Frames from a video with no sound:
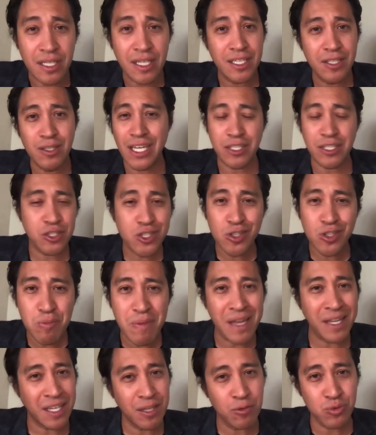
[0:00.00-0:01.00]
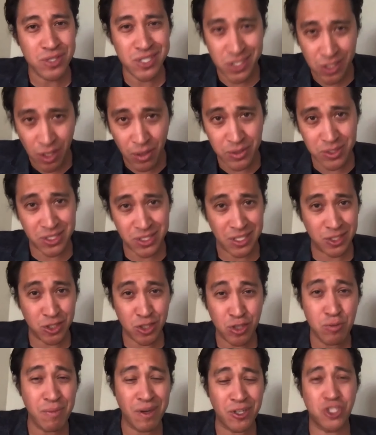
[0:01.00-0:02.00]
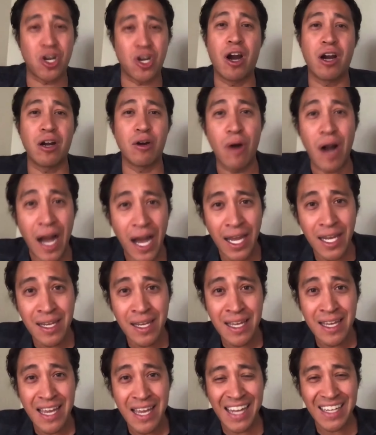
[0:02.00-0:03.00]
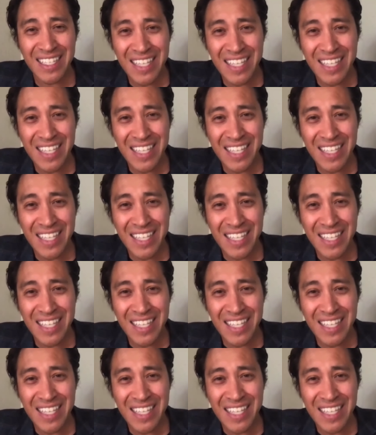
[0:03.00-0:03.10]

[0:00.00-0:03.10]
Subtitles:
You get too many results and too much ROI, and